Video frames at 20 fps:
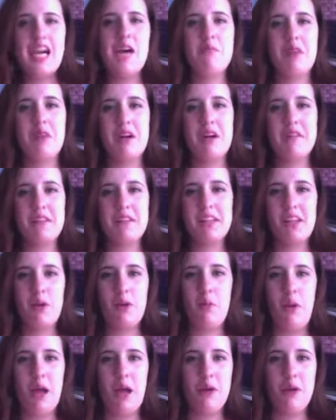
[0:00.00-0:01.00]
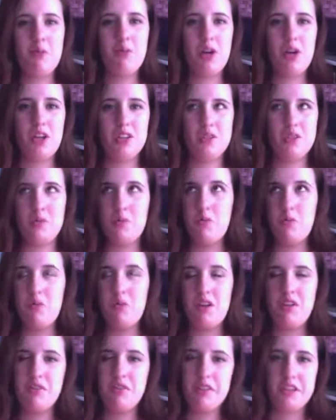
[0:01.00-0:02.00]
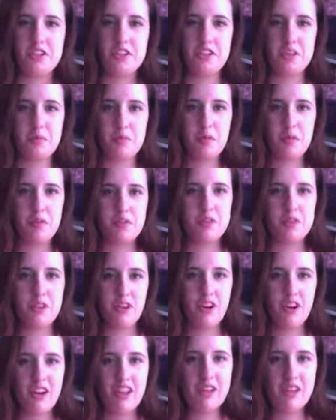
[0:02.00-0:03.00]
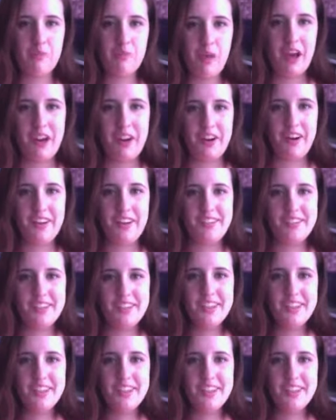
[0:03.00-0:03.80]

I'm not really white walls with one Avengers poster in the background,